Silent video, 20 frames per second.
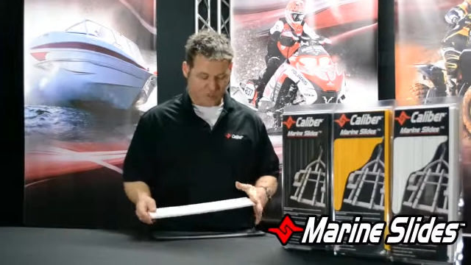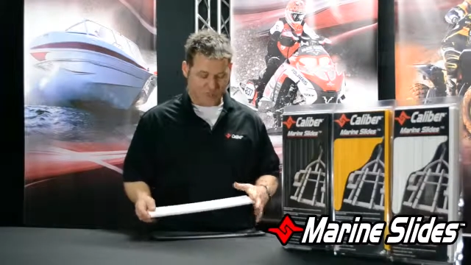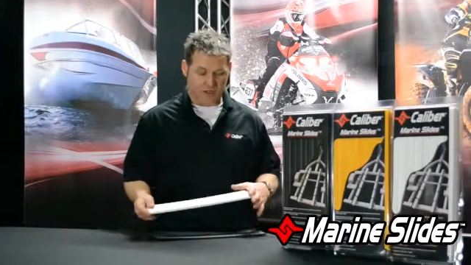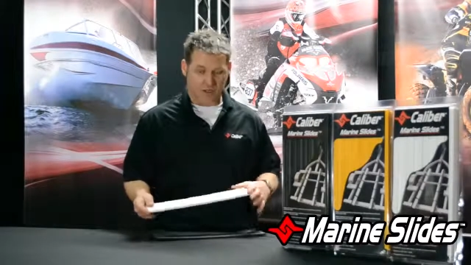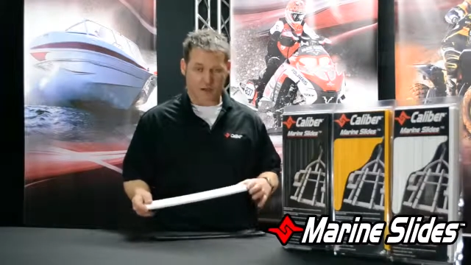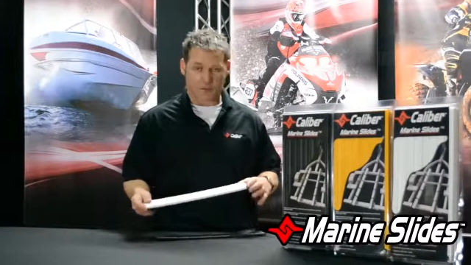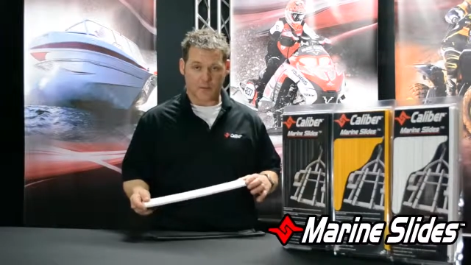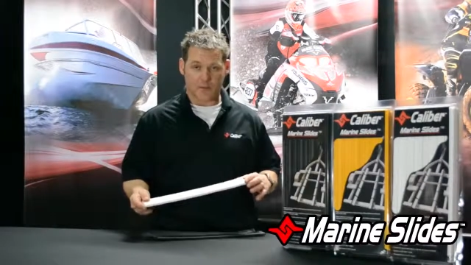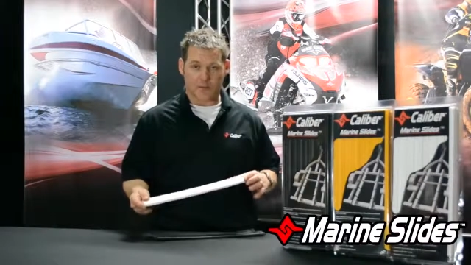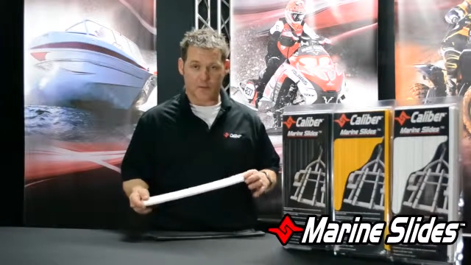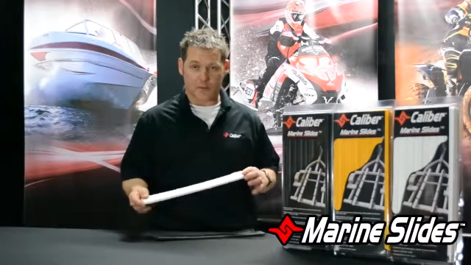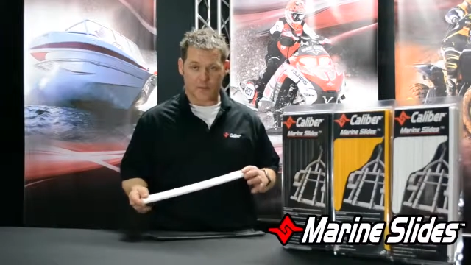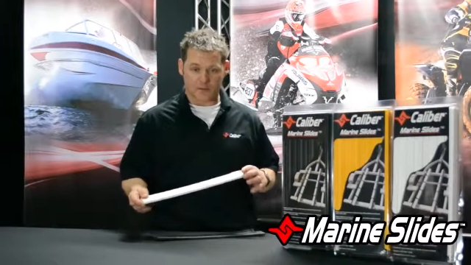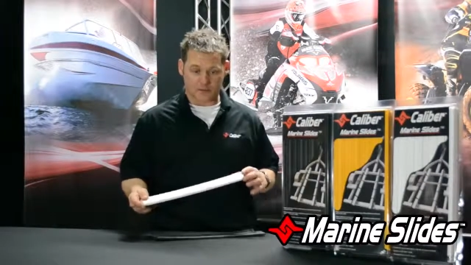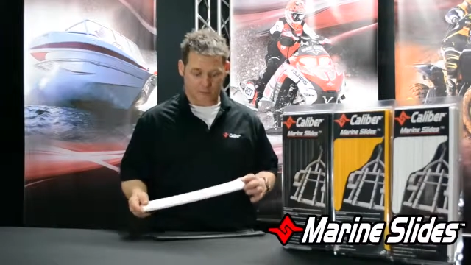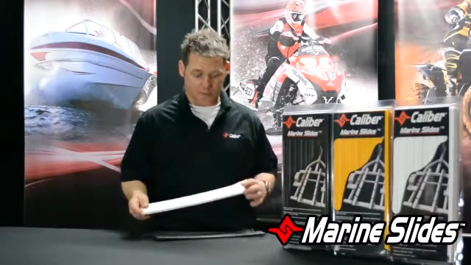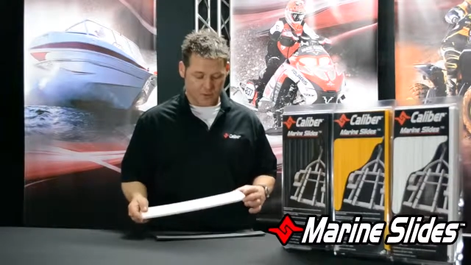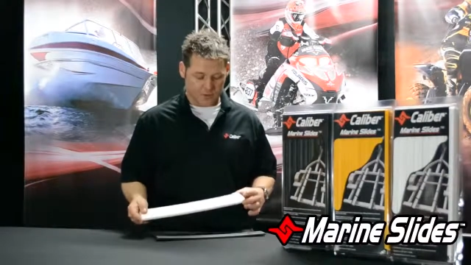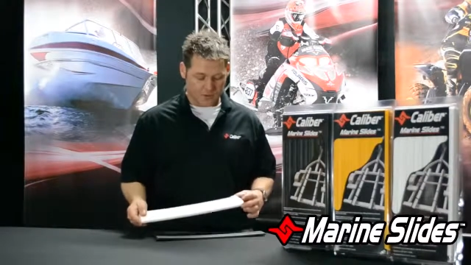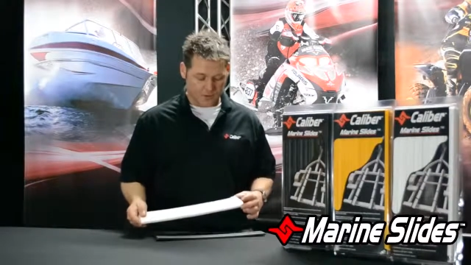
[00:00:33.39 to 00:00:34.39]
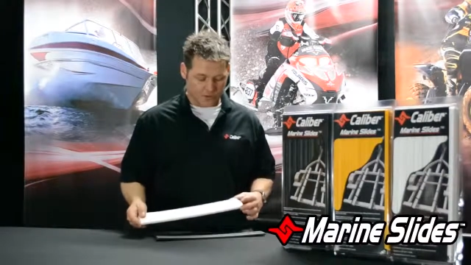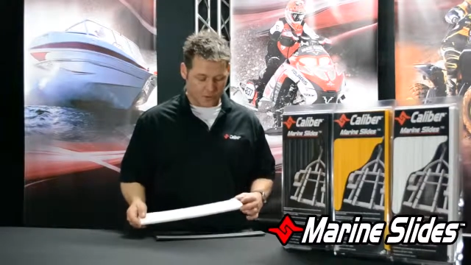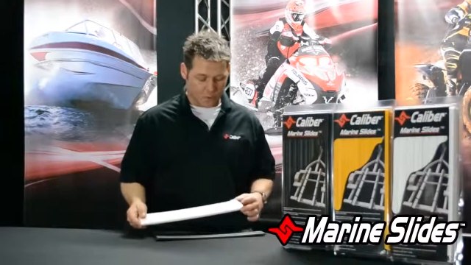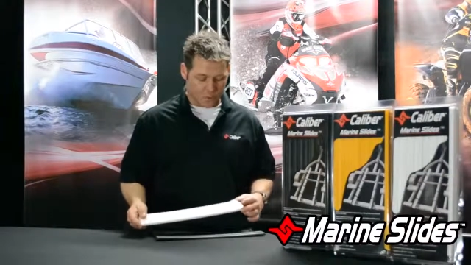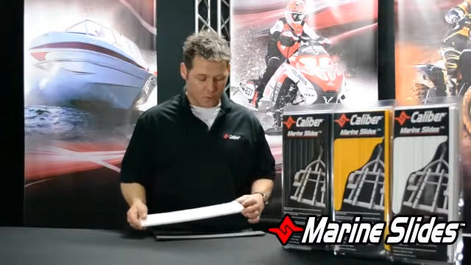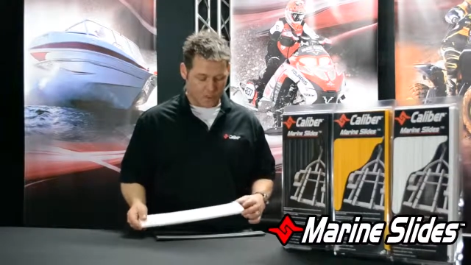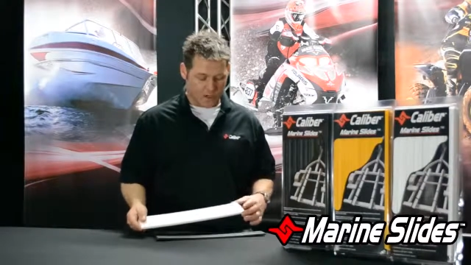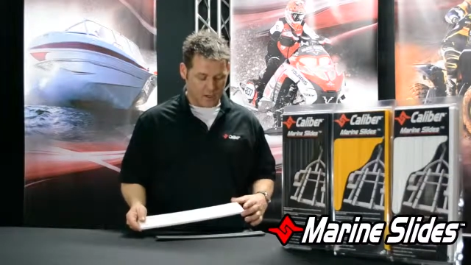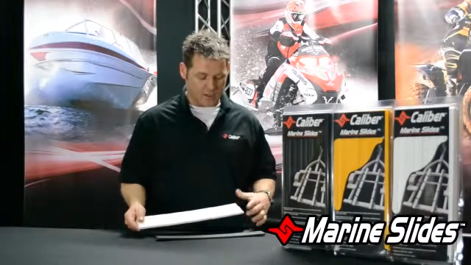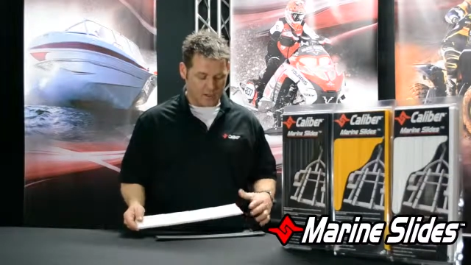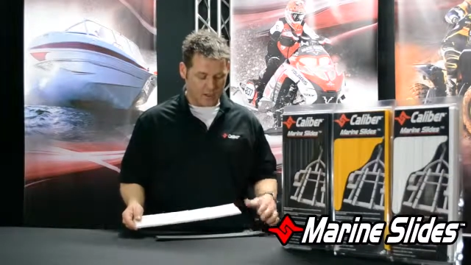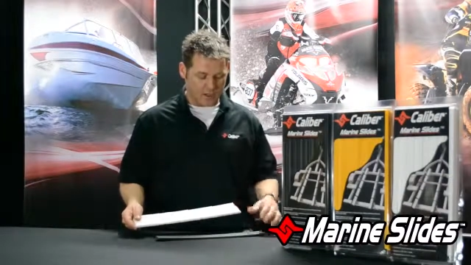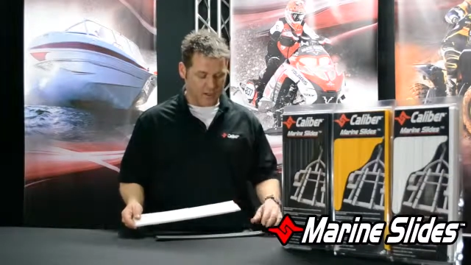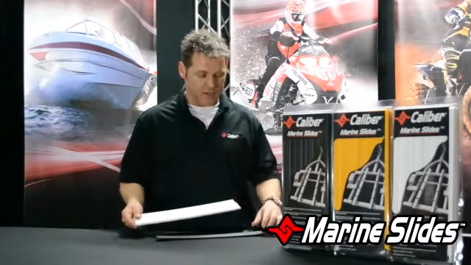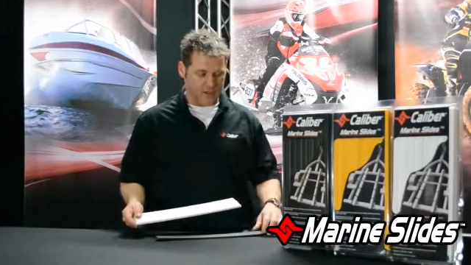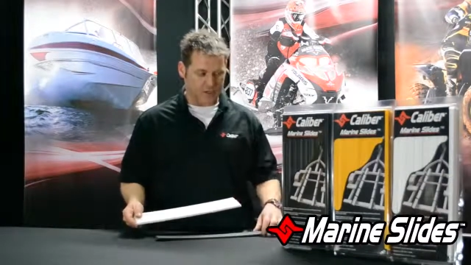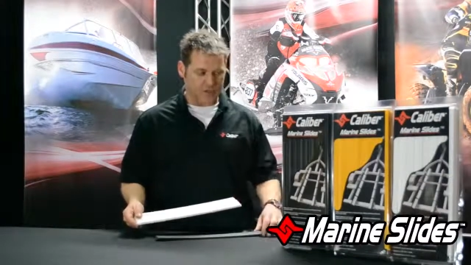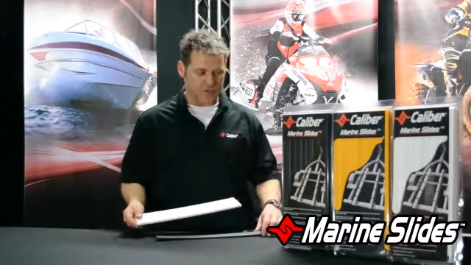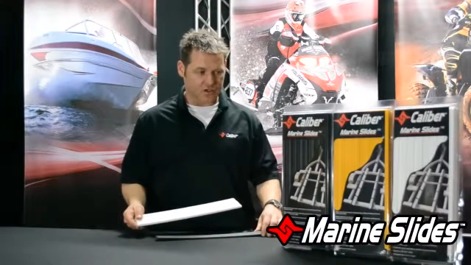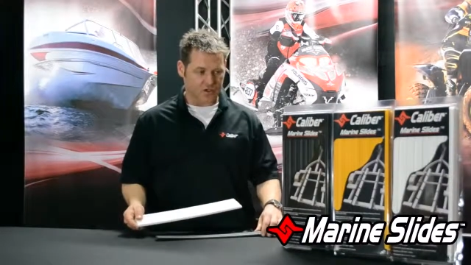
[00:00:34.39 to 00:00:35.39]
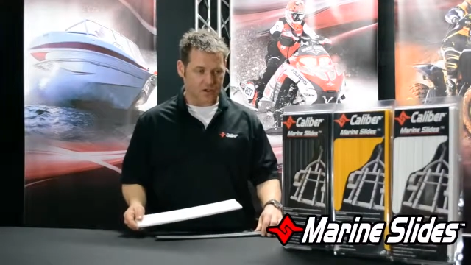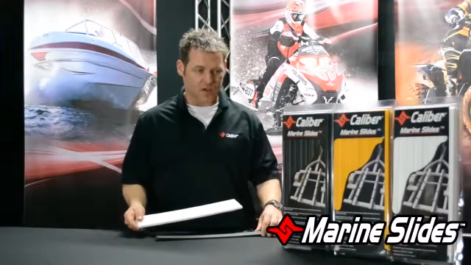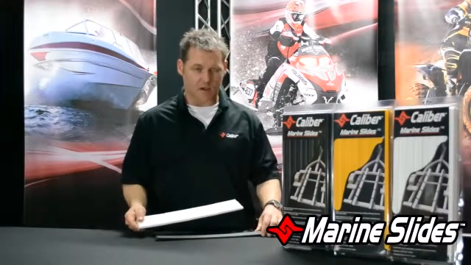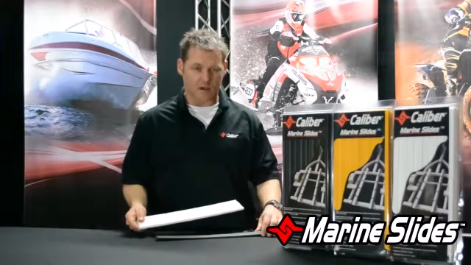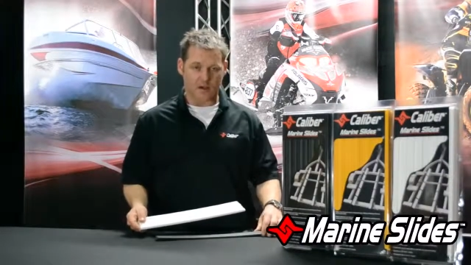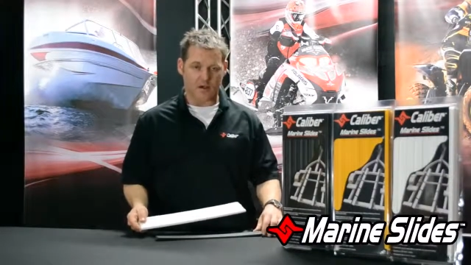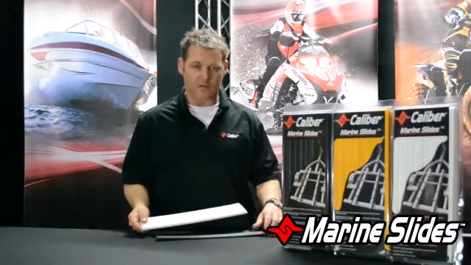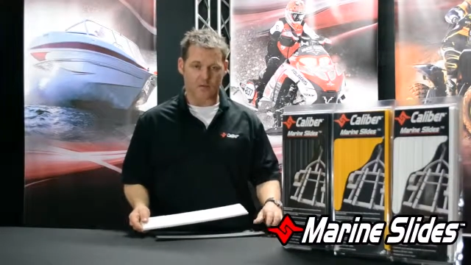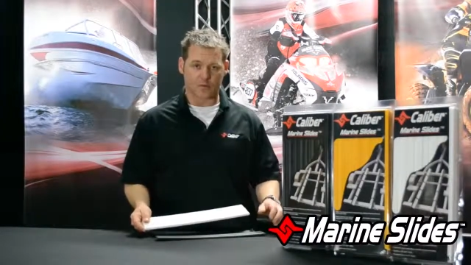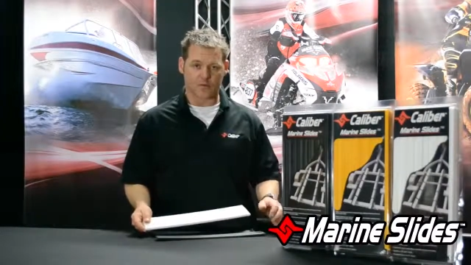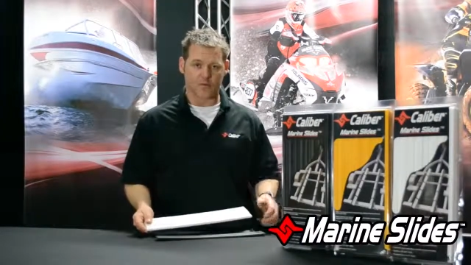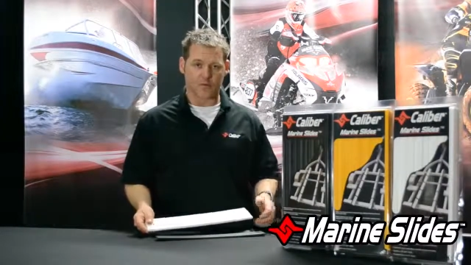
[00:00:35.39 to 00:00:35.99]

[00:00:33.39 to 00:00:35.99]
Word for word: they come in both 3 inch wide and inch and a half.